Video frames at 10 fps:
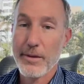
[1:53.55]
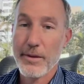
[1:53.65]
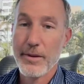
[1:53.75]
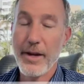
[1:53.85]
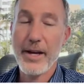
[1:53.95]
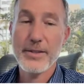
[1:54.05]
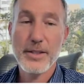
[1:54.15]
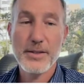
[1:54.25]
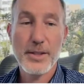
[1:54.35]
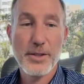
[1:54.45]
Ah,
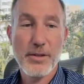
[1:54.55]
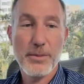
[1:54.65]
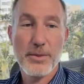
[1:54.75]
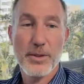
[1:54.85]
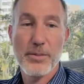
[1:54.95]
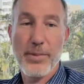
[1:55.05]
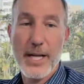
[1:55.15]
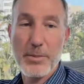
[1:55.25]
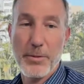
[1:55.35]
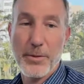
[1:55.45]
Sin City Crypto.
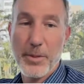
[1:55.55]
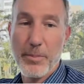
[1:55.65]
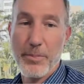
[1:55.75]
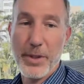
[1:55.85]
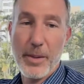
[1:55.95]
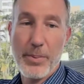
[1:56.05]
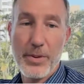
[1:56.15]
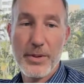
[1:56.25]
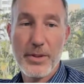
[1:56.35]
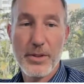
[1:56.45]
Possible for a B I P.
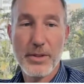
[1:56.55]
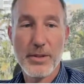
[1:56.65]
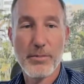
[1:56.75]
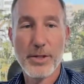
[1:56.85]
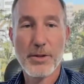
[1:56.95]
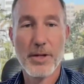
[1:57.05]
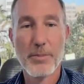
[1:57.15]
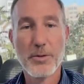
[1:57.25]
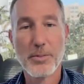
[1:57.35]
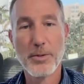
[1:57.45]
Bitcoin
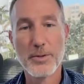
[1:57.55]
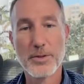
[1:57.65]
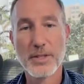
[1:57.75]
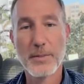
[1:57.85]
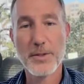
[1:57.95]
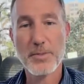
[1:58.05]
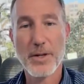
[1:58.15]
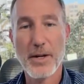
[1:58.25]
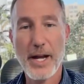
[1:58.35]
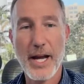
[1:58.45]
Improvement Proposal intent to
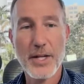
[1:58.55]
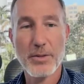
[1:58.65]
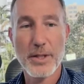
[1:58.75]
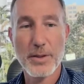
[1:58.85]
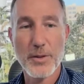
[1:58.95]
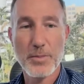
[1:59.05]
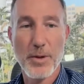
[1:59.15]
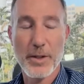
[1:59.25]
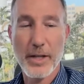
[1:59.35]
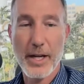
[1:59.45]
spread out hash rates so
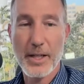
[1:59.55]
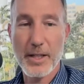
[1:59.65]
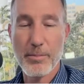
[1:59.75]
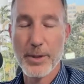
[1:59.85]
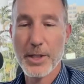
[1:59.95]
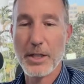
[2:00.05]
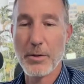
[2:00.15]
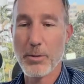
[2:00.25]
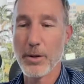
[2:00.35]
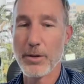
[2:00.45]
small guy can get a Bitcoin
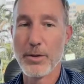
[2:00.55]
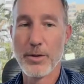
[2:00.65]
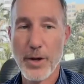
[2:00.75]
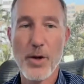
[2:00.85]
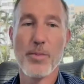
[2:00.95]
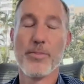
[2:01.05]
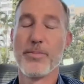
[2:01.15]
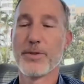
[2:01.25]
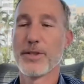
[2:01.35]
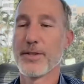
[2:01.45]
reward. No,
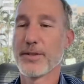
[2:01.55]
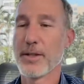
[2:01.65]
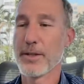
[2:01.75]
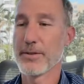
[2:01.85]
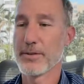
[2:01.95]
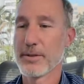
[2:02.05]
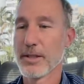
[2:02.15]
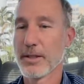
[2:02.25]
Sin Cities.